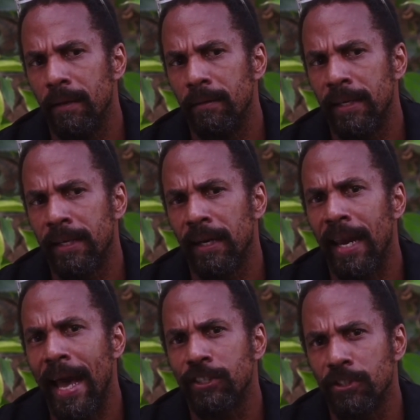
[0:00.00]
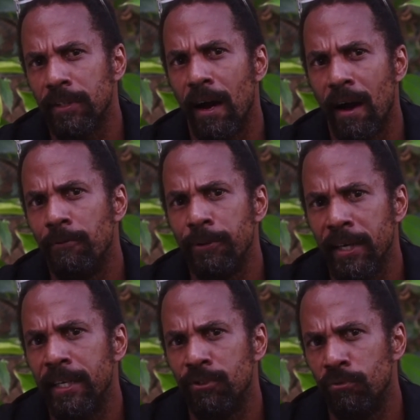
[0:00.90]
the collection of it
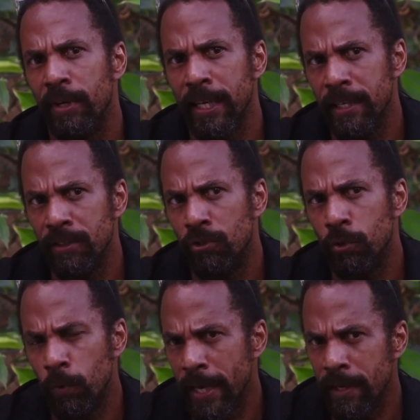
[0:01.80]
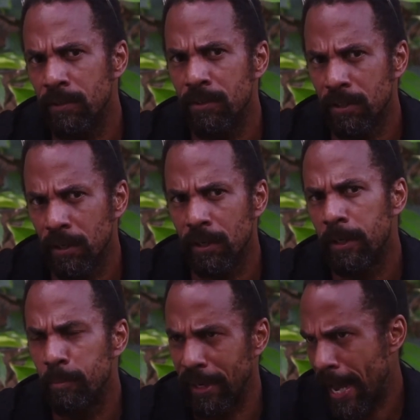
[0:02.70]
is really doing to
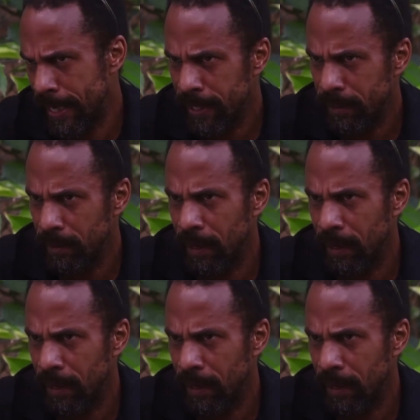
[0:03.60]
the planet